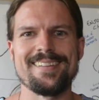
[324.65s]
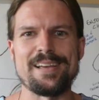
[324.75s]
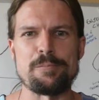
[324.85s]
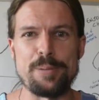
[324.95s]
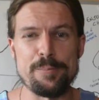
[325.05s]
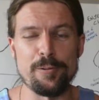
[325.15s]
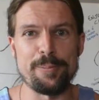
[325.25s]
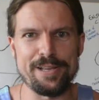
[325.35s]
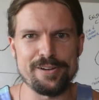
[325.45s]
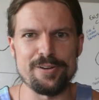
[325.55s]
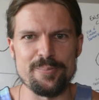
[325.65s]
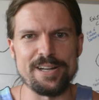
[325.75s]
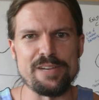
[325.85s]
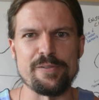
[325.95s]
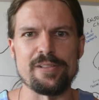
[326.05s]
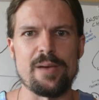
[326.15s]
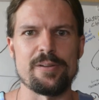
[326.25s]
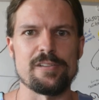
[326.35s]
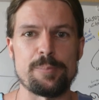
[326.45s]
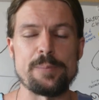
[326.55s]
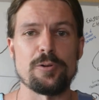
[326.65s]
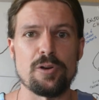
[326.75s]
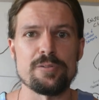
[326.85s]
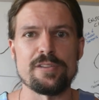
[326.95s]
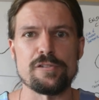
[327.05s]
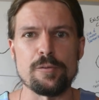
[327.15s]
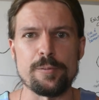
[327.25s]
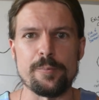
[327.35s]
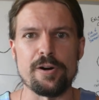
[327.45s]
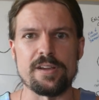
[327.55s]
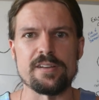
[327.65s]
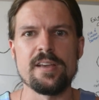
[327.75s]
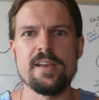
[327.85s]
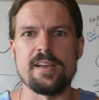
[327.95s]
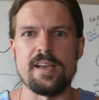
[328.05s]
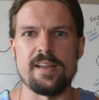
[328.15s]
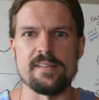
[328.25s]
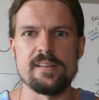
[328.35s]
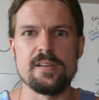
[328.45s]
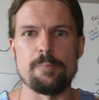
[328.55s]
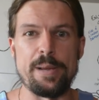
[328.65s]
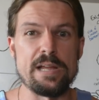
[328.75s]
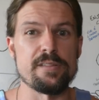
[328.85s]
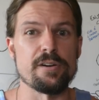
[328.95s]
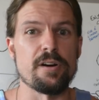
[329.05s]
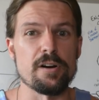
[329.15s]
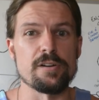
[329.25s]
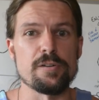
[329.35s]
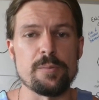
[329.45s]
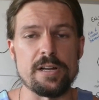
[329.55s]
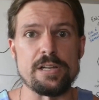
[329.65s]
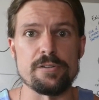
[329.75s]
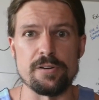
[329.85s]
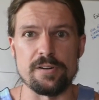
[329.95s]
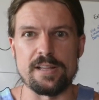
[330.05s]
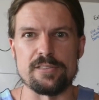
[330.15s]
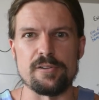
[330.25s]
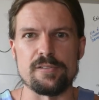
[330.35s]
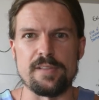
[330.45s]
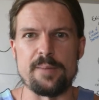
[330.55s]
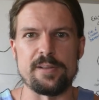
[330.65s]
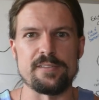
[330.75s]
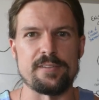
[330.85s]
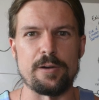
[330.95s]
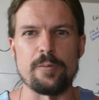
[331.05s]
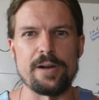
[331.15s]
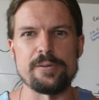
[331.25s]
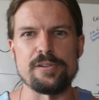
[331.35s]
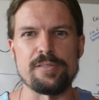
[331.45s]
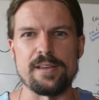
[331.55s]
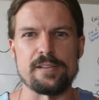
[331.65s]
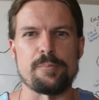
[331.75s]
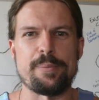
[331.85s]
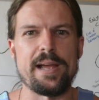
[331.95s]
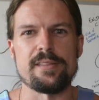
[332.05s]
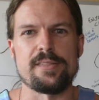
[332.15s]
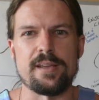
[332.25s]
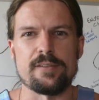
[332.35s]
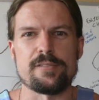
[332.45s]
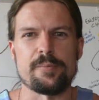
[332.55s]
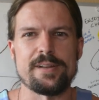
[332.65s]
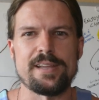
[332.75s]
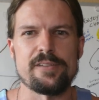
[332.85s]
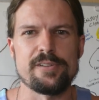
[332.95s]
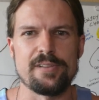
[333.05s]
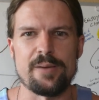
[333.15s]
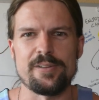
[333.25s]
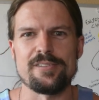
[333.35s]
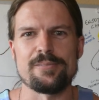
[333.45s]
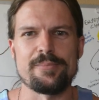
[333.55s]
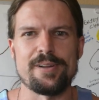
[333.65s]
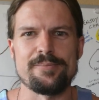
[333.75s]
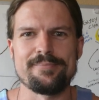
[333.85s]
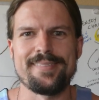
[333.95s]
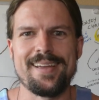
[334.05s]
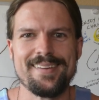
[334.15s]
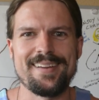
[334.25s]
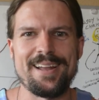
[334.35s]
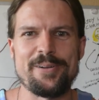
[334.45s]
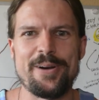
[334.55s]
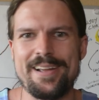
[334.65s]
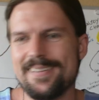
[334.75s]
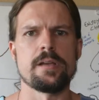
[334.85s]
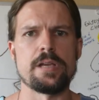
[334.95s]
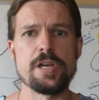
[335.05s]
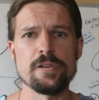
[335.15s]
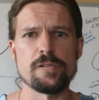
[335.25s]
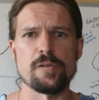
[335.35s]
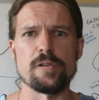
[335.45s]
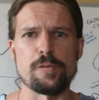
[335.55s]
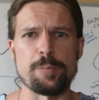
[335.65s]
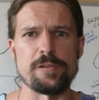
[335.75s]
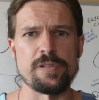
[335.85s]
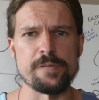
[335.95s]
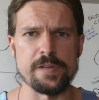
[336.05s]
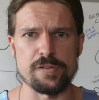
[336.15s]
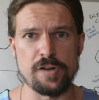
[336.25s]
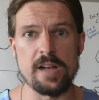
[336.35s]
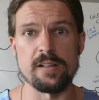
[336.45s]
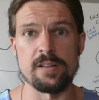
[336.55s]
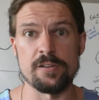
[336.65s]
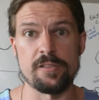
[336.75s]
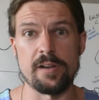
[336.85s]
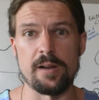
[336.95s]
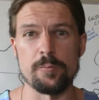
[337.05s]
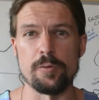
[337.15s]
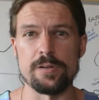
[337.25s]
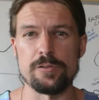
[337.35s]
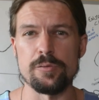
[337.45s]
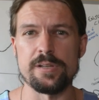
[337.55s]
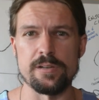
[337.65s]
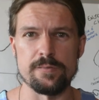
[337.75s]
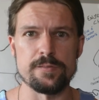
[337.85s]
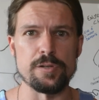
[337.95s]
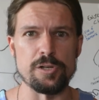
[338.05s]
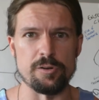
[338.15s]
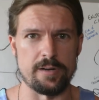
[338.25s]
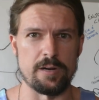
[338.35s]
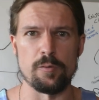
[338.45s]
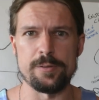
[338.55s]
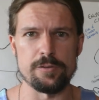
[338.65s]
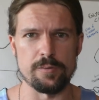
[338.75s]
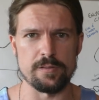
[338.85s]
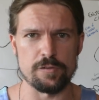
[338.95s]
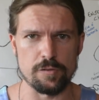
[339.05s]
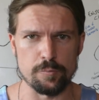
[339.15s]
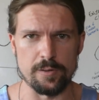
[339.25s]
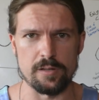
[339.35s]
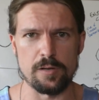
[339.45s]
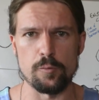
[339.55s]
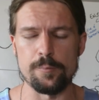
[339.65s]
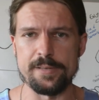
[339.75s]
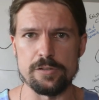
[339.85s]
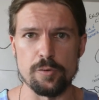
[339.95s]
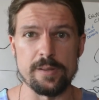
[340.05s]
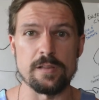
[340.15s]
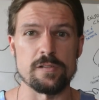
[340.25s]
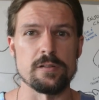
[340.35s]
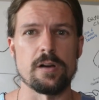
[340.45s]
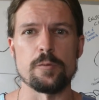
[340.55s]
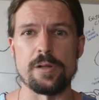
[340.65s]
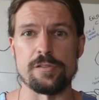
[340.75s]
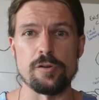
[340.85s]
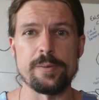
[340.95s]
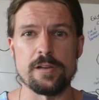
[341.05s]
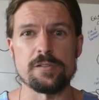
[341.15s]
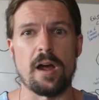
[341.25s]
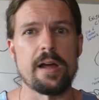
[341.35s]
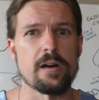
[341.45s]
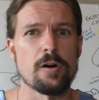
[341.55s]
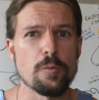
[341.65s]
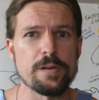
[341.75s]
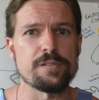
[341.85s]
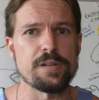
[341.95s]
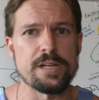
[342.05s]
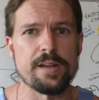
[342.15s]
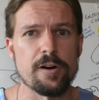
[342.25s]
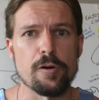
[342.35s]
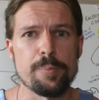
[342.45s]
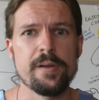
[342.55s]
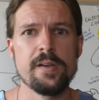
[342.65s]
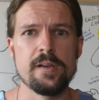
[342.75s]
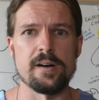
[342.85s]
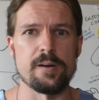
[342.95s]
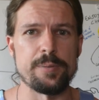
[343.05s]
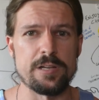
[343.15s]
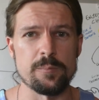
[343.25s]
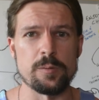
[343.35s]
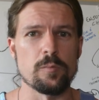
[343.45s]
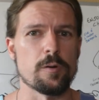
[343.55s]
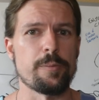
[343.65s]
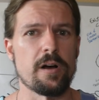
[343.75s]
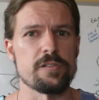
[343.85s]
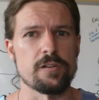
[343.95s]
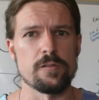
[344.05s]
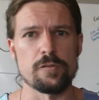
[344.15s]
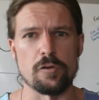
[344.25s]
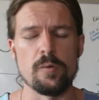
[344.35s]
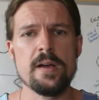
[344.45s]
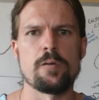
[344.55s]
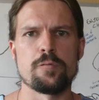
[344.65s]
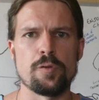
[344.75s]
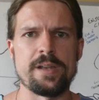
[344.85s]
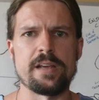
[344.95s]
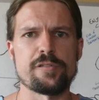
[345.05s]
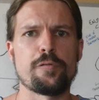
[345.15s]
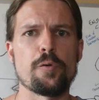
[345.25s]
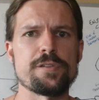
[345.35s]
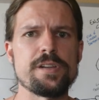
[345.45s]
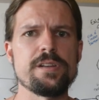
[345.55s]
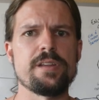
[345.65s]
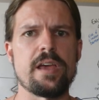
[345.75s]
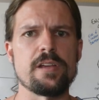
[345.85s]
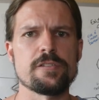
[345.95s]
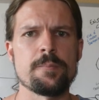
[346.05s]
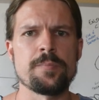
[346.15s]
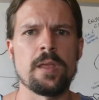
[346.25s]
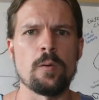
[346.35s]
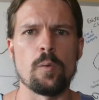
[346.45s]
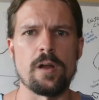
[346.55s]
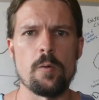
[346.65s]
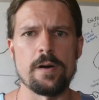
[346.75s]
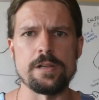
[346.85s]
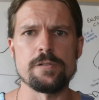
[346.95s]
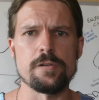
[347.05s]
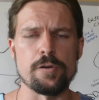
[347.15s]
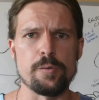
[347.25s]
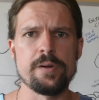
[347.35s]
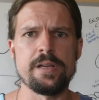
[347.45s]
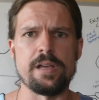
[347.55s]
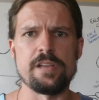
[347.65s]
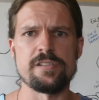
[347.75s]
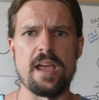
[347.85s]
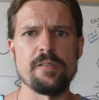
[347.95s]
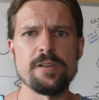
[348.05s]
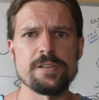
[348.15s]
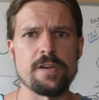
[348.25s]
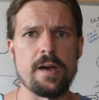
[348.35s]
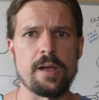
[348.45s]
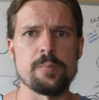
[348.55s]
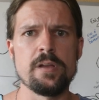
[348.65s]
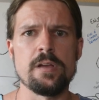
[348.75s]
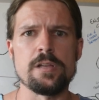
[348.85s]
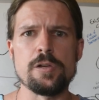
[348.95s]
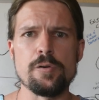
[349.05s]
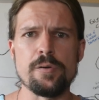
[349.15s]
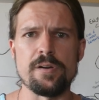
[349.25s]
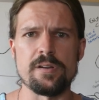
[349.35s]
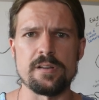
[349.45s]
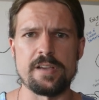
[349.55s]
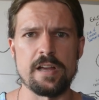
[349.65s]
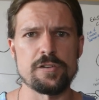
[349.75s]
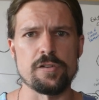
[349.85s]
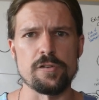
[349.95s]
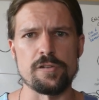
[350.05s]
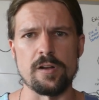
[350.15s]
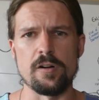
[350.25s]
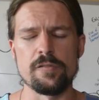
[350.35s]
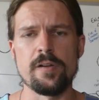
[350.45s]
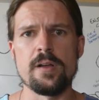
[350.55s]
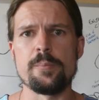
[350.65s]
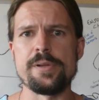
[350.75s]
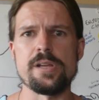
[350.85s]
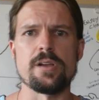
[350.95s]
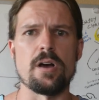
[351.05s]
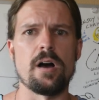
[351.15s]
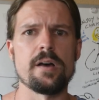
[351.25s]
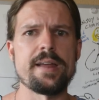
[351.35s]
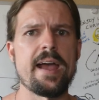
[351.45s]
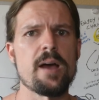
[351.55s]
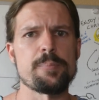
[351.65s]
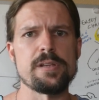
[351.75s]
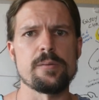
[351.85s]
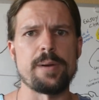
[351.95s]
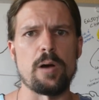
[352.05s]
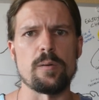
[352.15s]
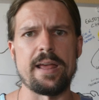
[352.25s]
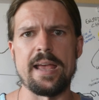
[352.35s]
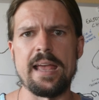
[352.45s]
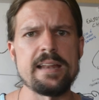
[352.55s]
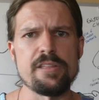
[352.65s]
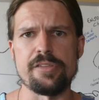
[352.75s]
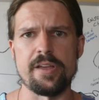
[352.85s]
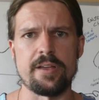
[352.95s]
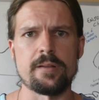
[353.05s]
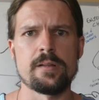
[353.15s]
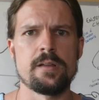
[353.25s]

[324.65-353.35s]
Like, people pay good money for lemons. People go to the supermarket and pay their hard-earned money in order to get those lemons. Like, why would you think it's a bad thing if somebody gave you lemons? But anyway, here's the specific challenge that I'm going to give to you, and I will be doing this as well. I will be doing this along with you because I always need help becoming more positive. So for the next 14 days, what I want you to do is, every time you catch yourself being unhappy about anything,